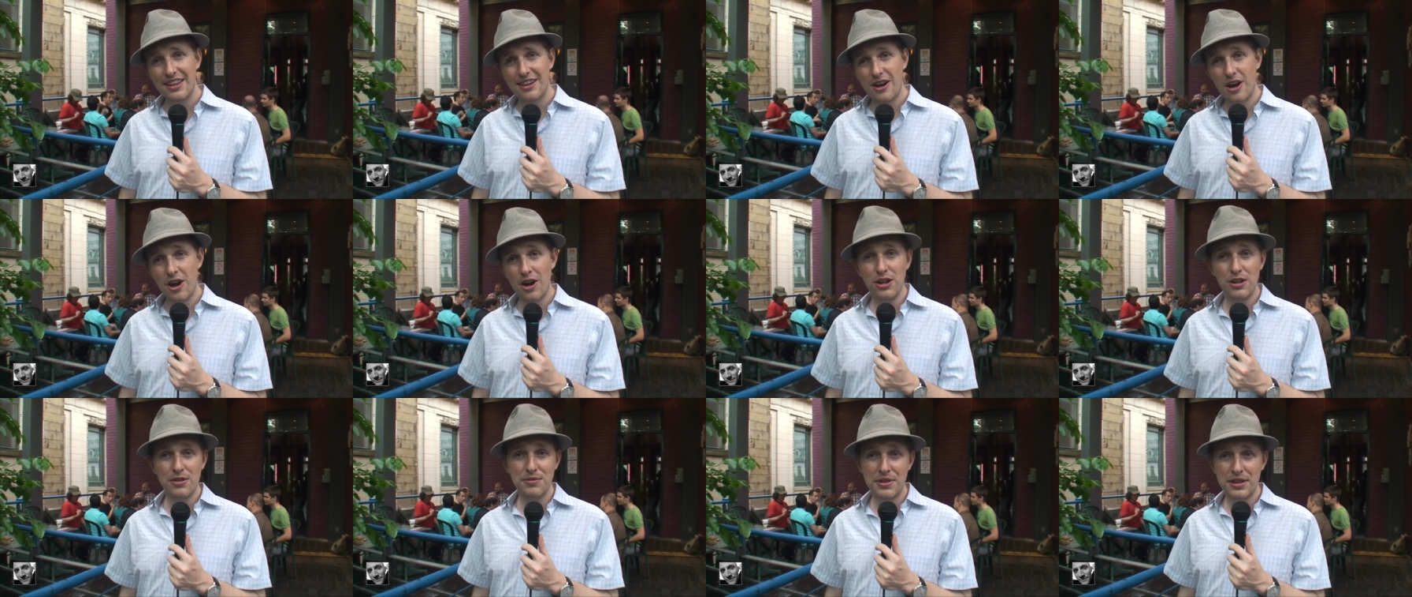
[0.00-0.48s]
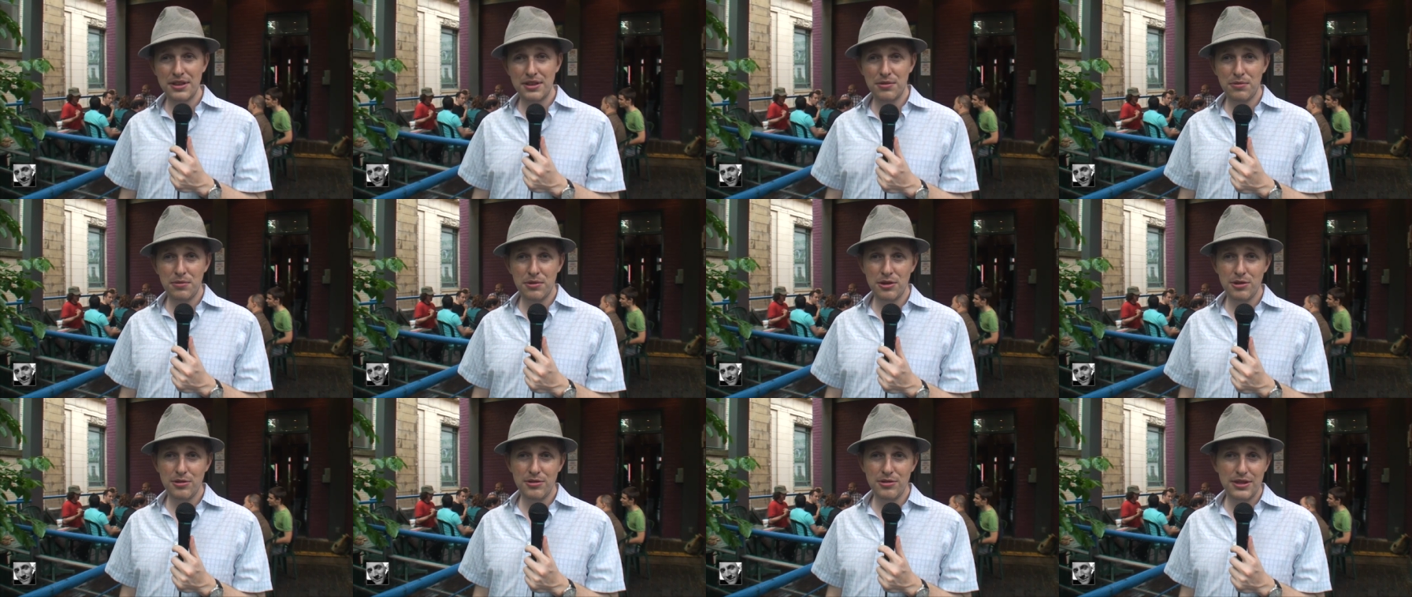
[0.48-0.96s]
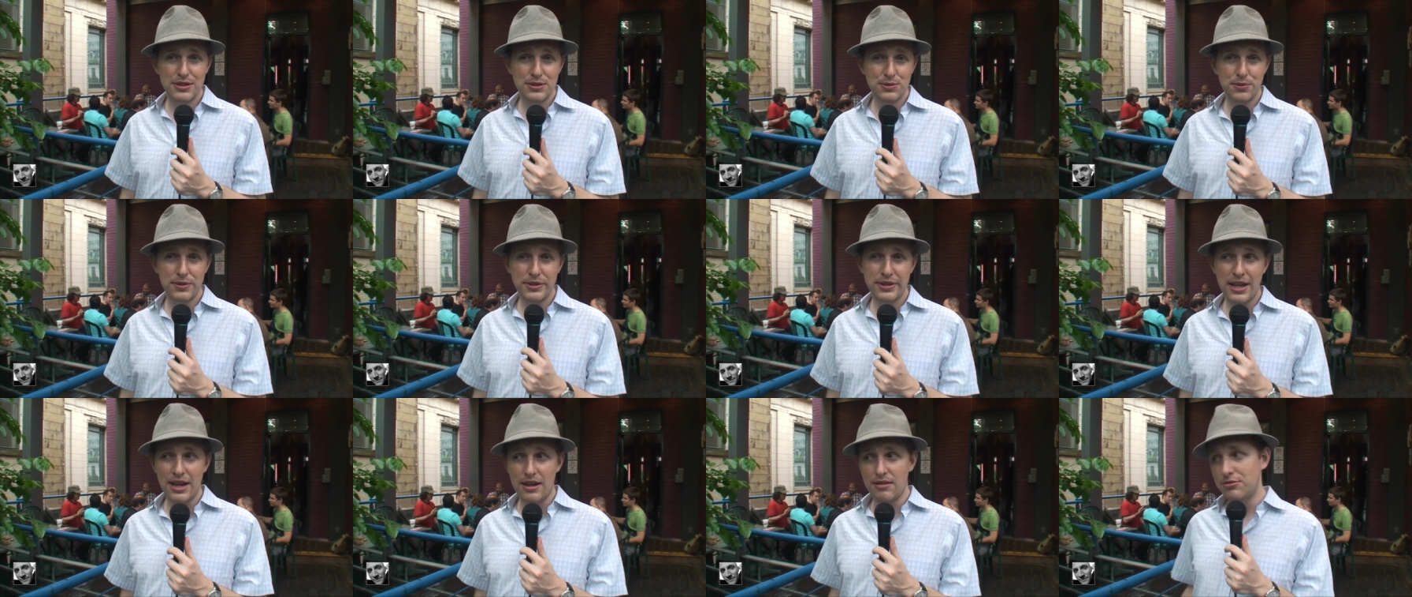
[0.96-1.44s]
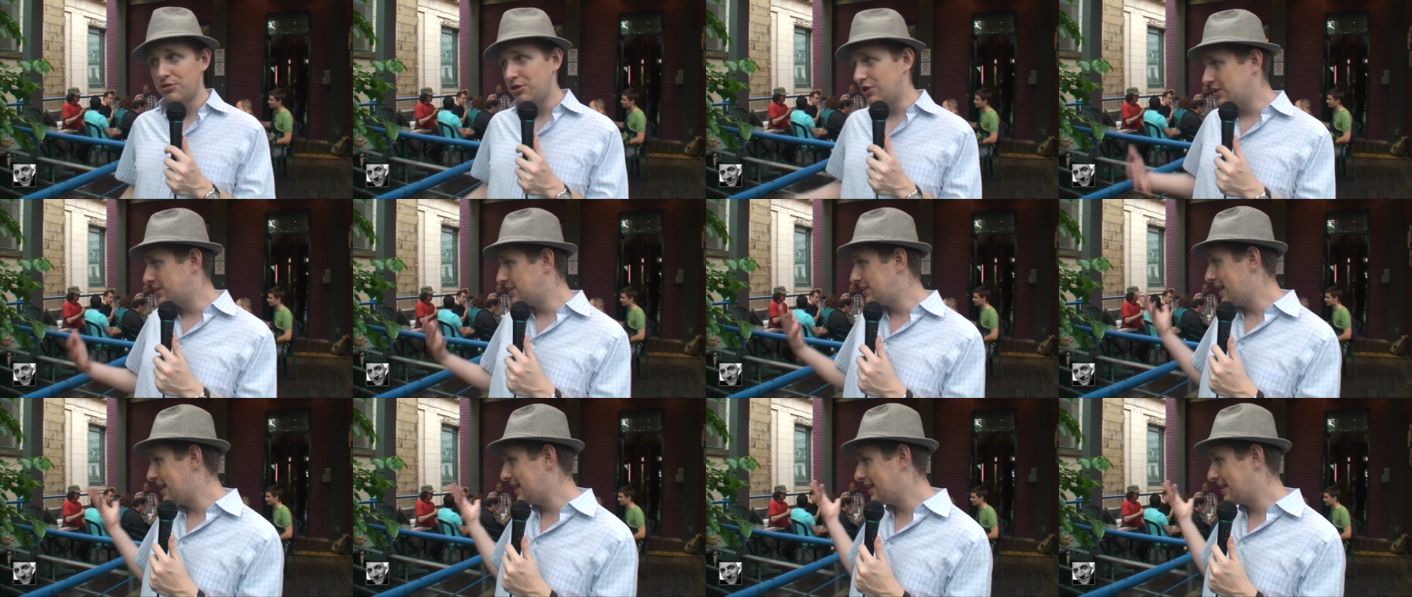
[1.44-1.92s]
all around the world. There's WordCamps,
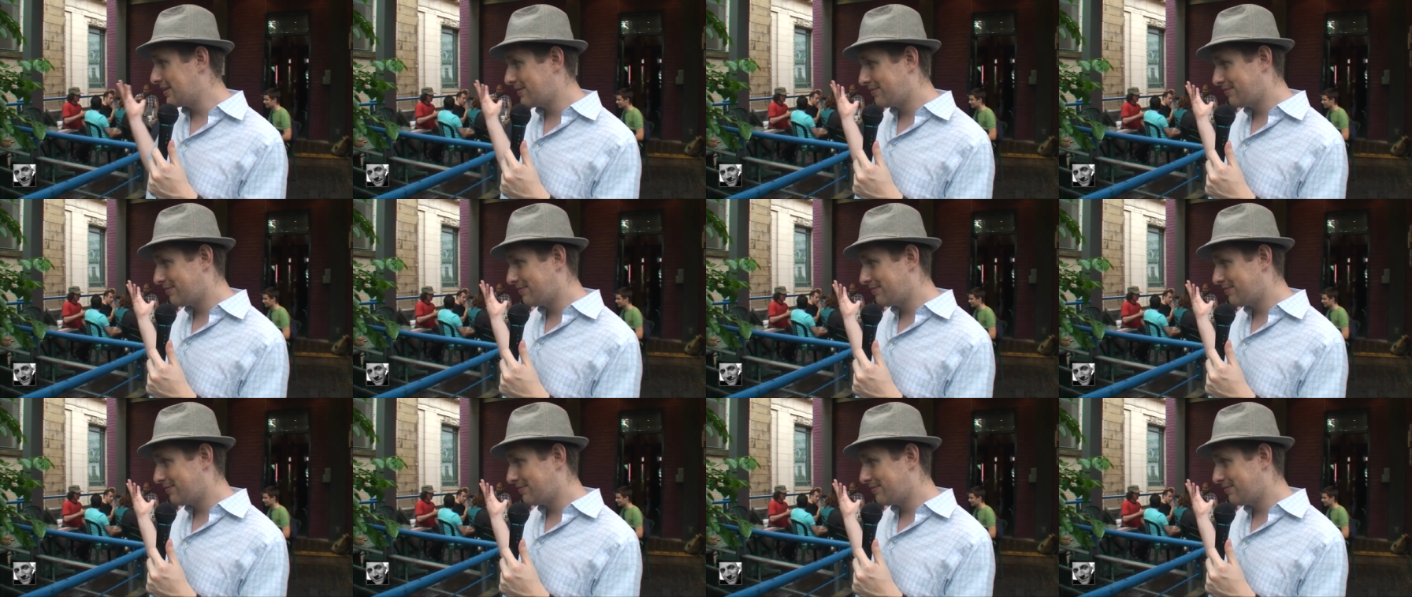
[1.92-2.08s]
just like,